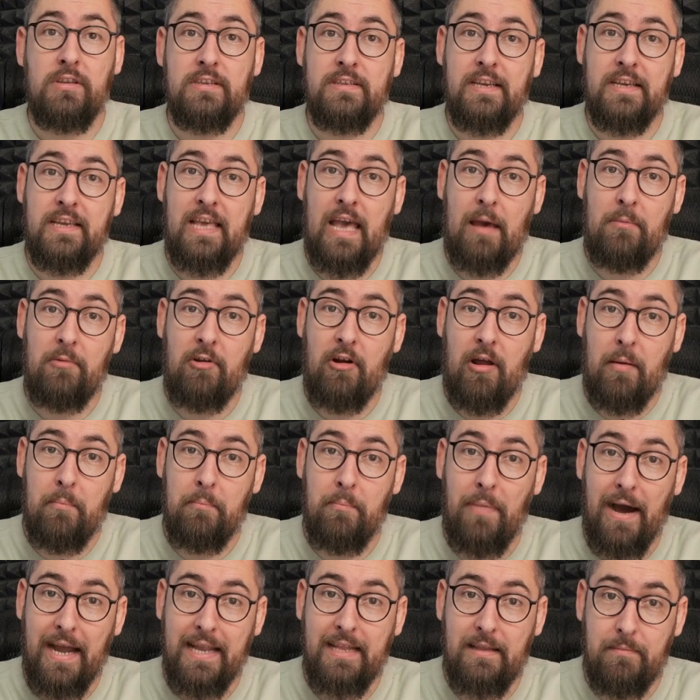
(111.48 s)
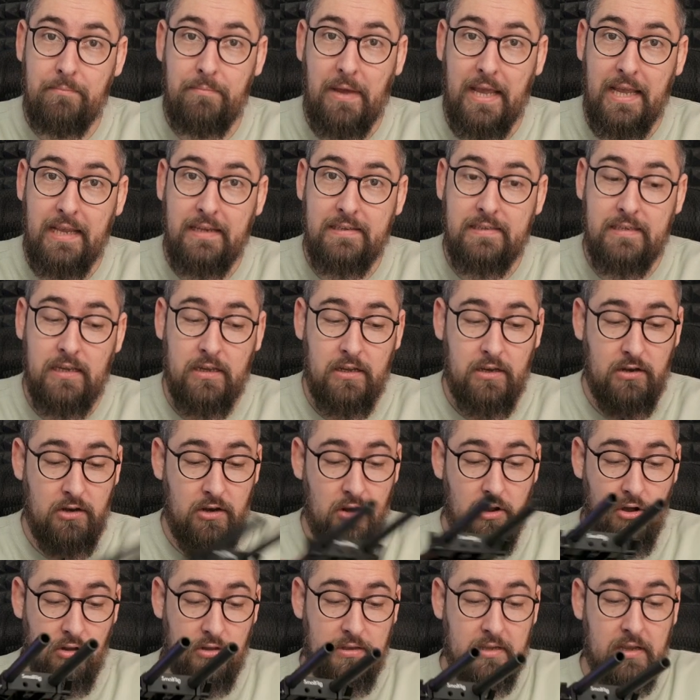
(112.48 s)
the camera by the base,
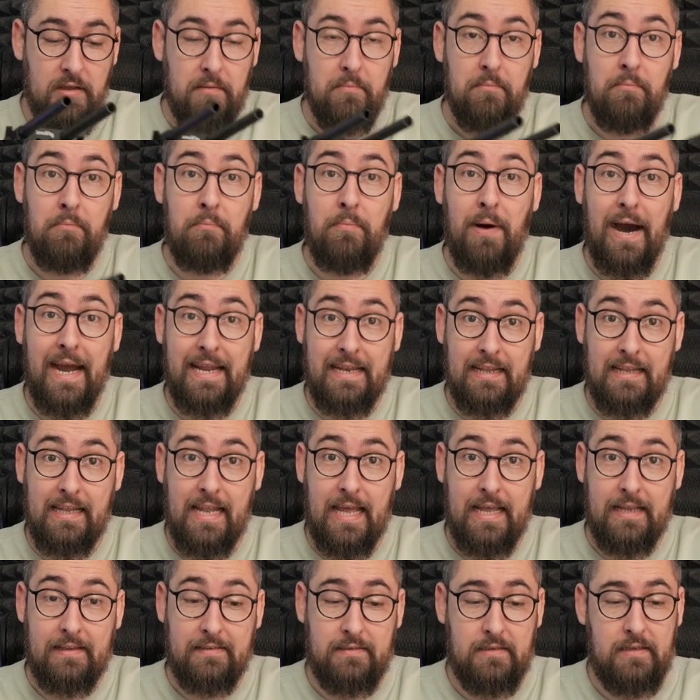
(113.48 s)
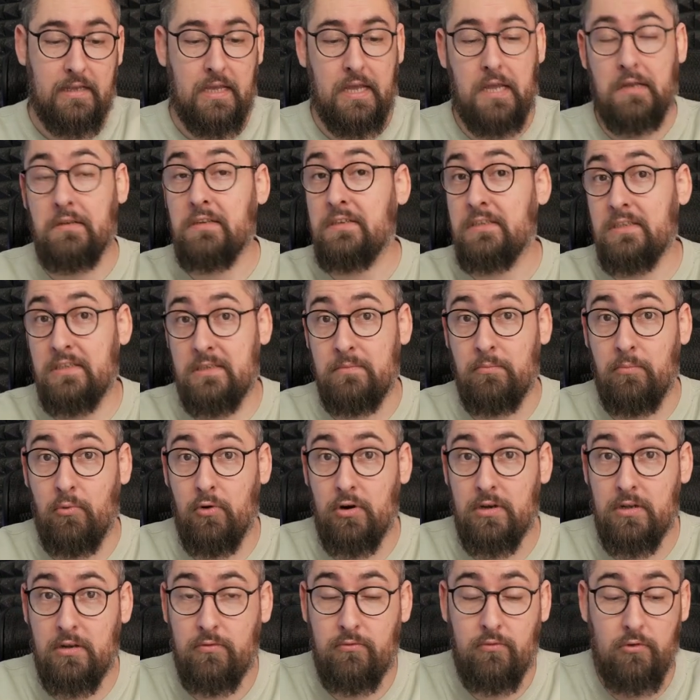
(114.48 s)
not by the lens. And this is
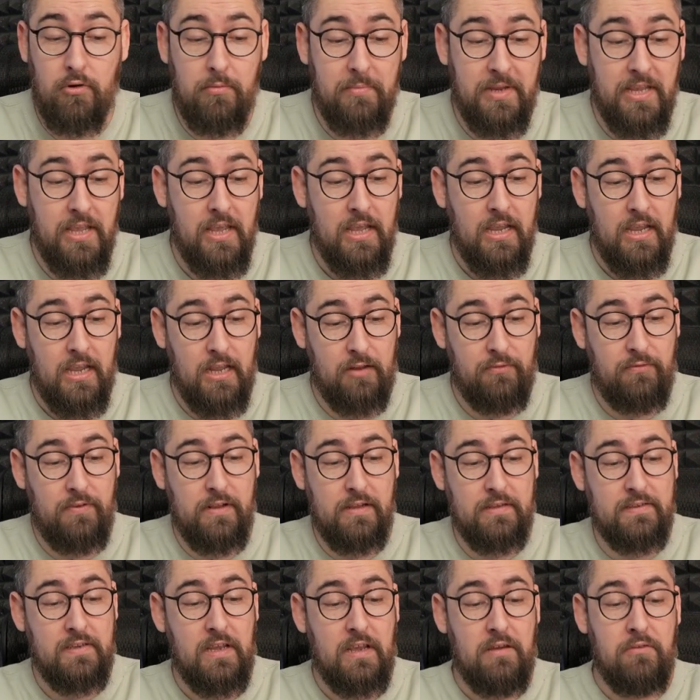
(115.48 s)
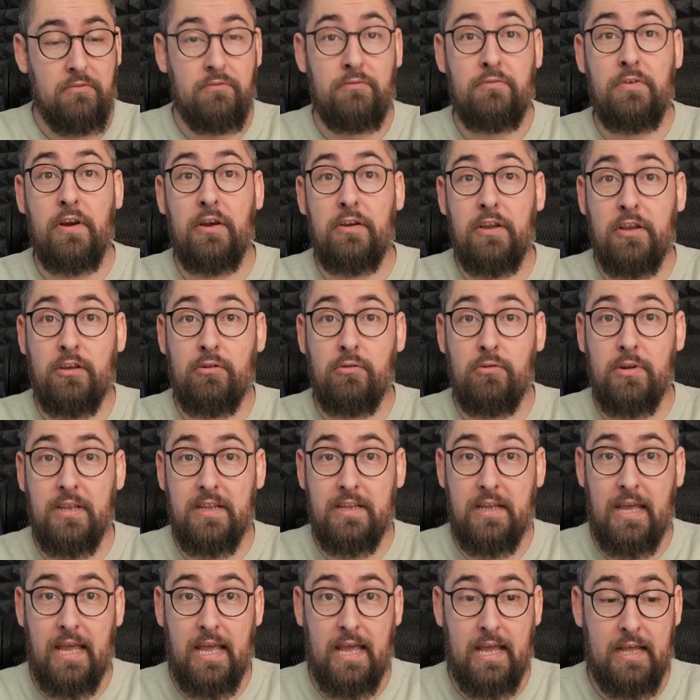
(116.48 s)
important for me. It feels very good in
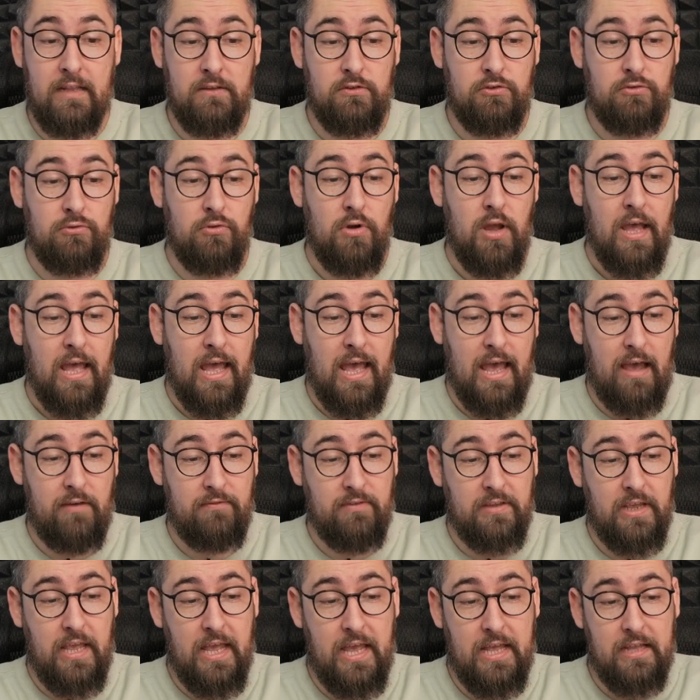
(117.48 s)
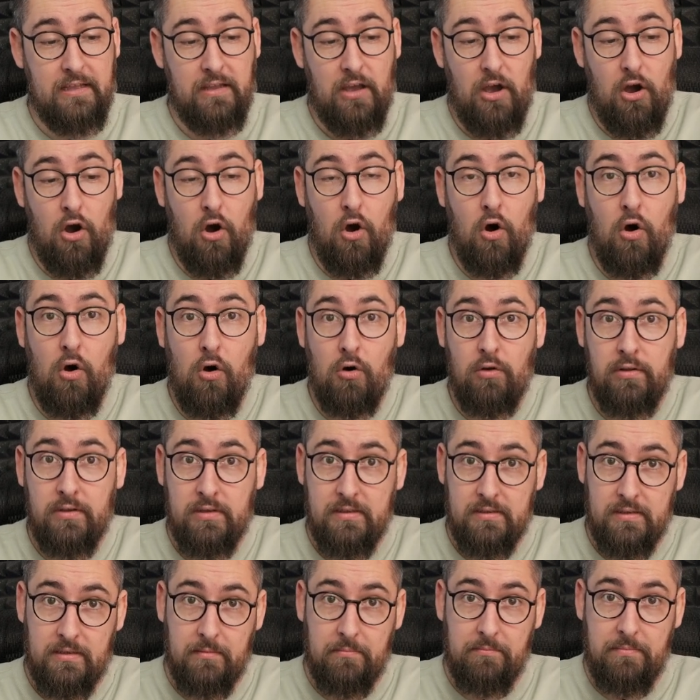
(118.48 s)
the hands to have the hand
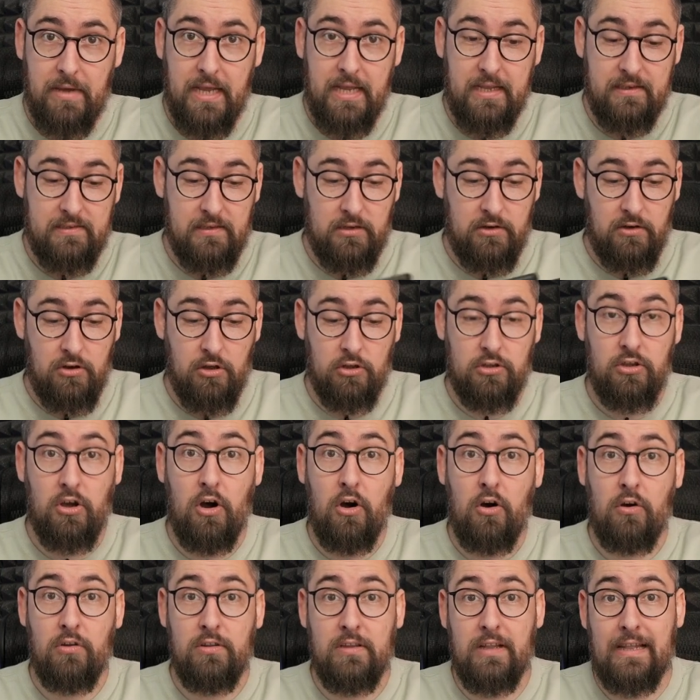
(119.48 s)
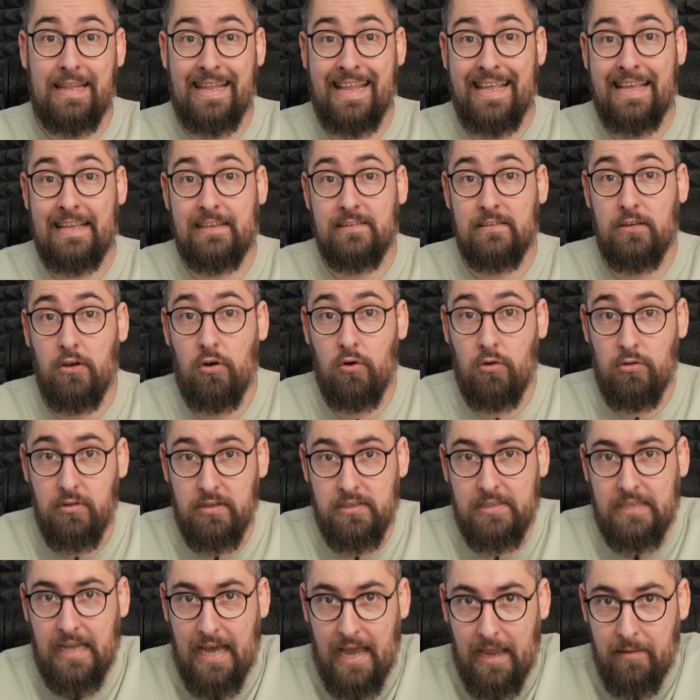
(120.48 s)
on the base, not on the lens all the
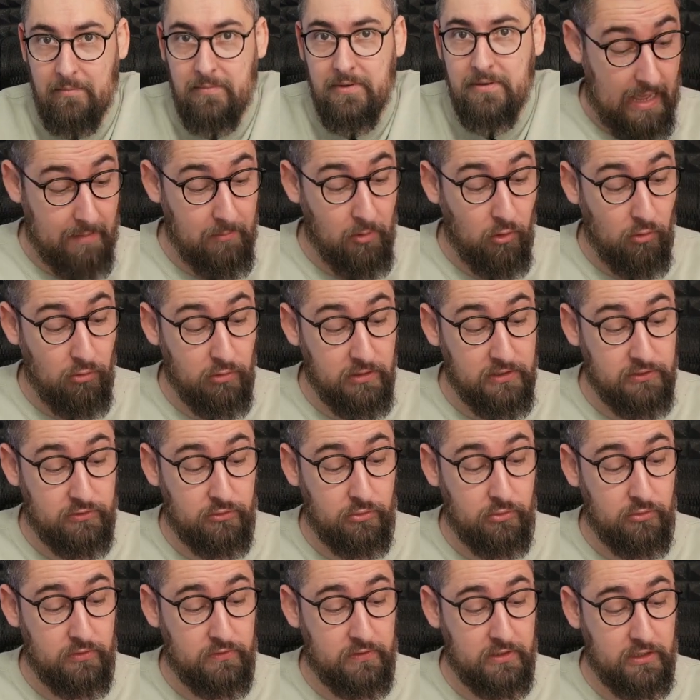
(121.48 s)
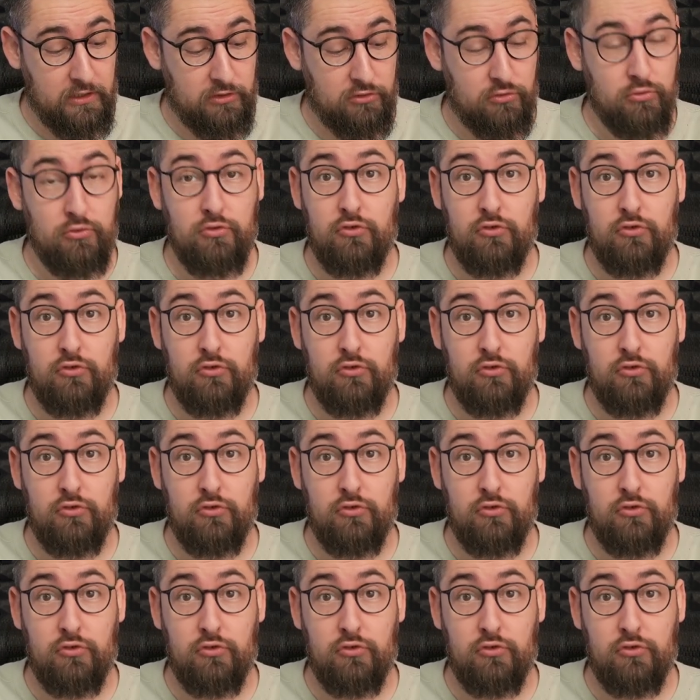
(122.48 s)
time. I'm always using 2